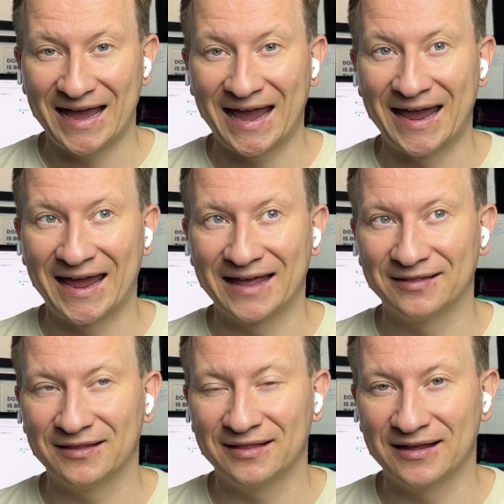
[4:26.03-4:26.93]

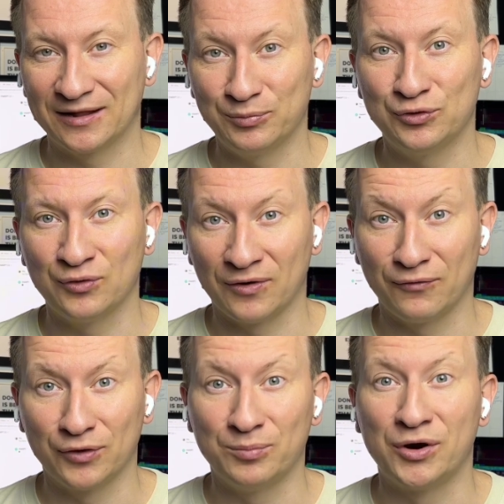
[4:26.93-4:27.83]
and help you to
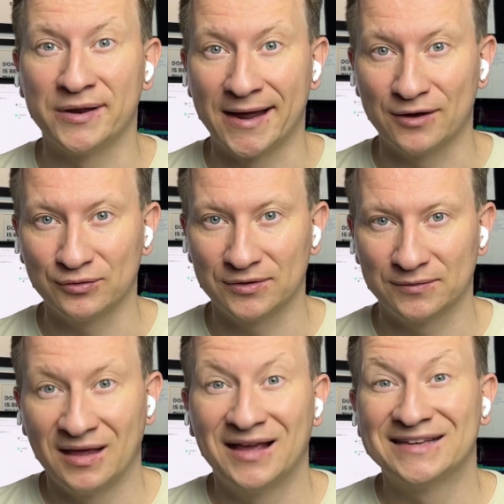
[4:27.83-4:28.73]
avoid burnout.
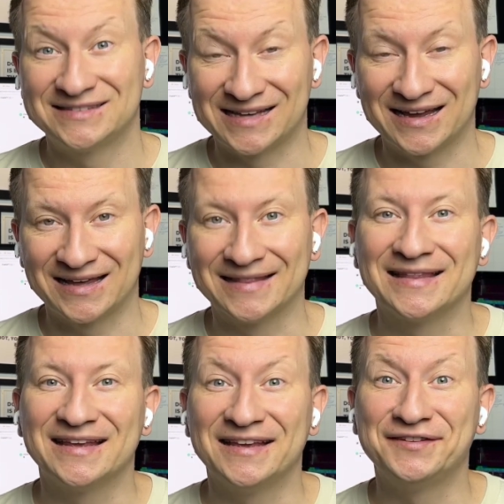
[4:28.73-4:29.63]
Second
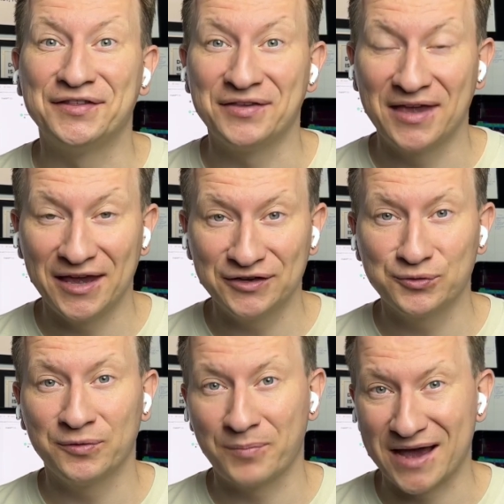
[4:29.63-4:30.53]
is engage
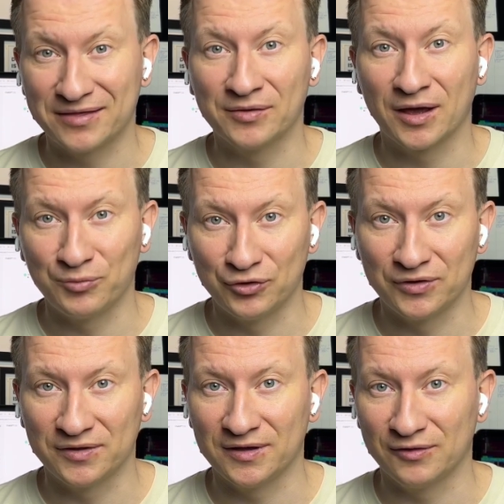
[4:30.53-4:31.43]
with Python
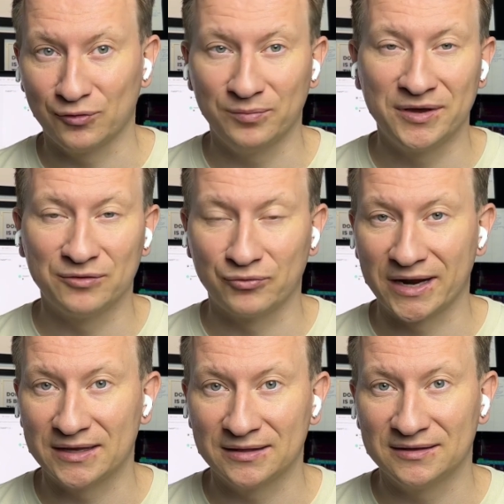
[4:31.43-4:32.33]
community. It could be in
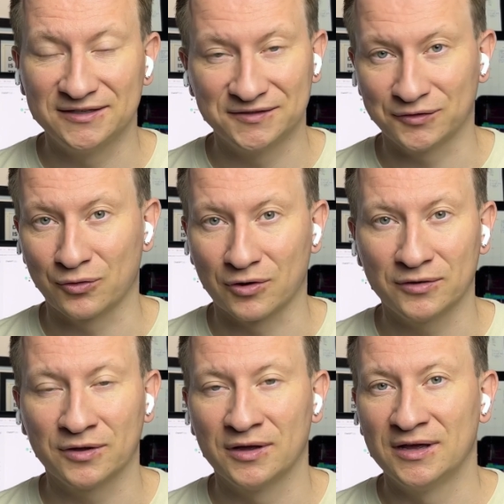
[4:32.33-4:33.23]
Reddit,
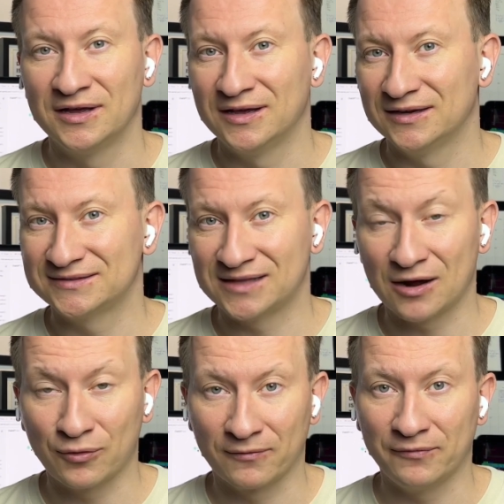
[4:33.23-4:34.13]
Discord,
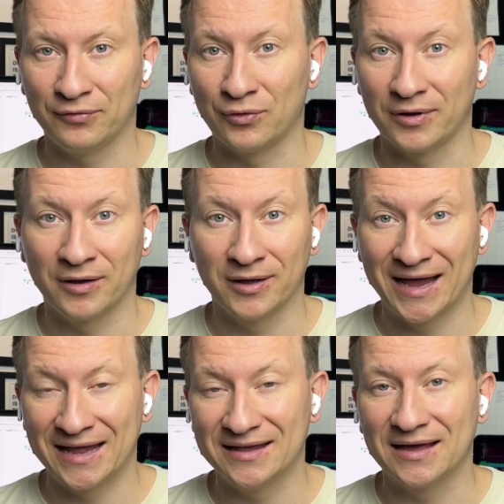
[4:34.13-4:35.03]
Stack Overflow, and
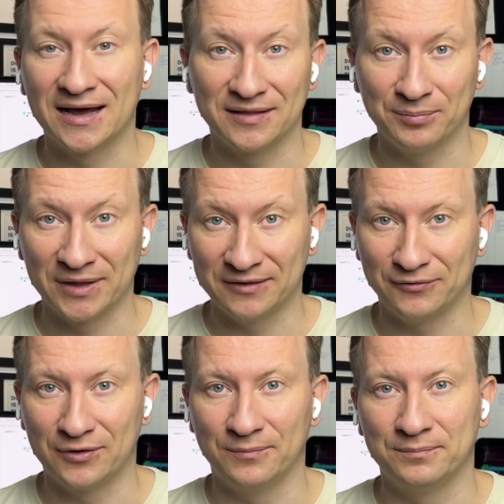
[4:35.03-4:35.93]
any other
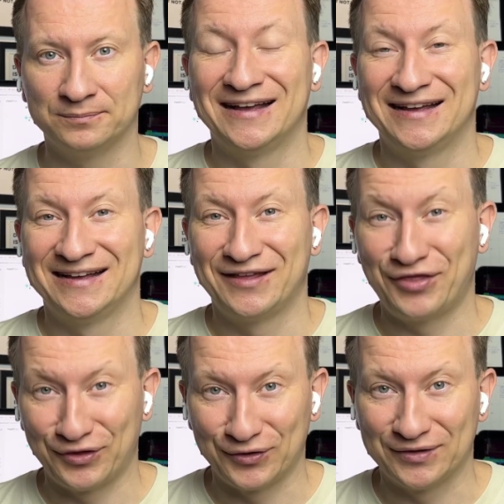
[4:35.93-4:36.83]
platform.
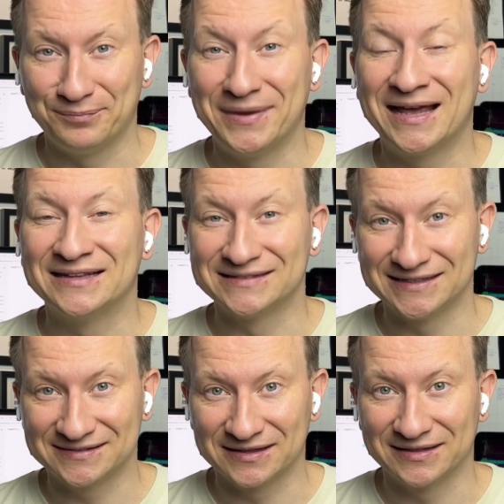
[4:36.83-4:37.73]
Third, be
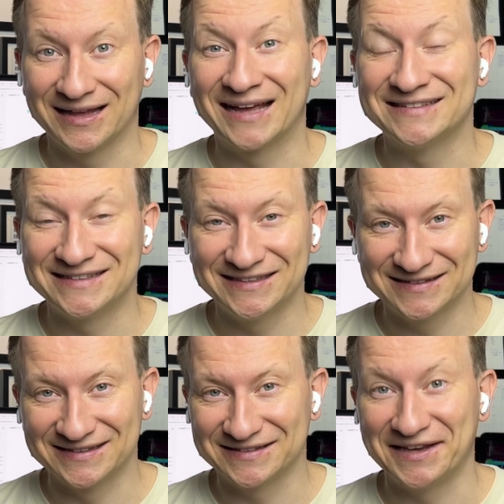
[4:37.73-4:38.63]
consistent.
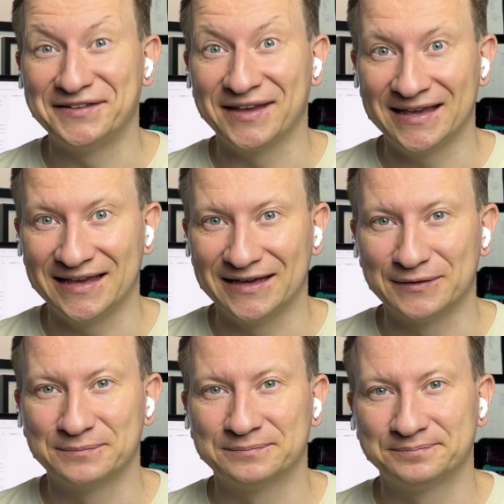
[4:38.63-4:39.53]
Consistency is a key.
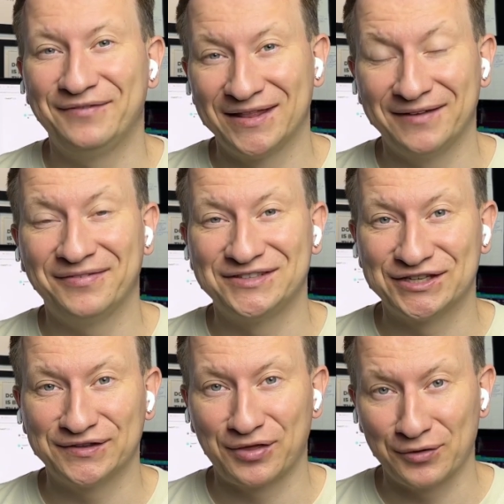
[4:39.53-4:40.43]
Even if it's
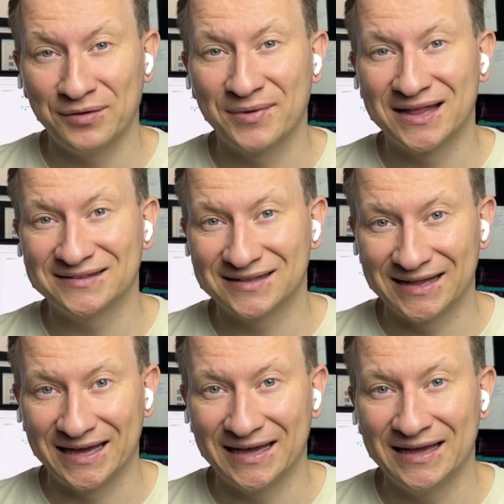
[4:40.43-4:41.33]
just 30 minutes a
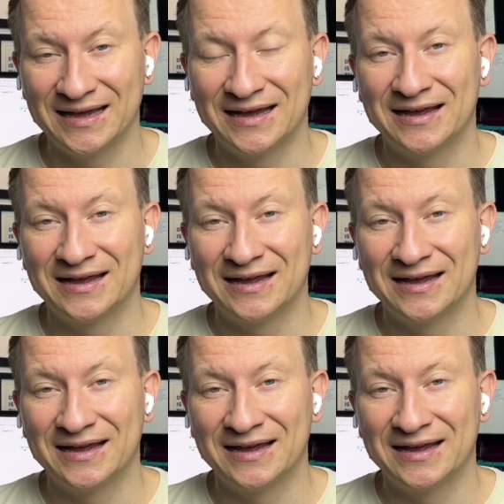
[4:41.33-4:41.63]
day,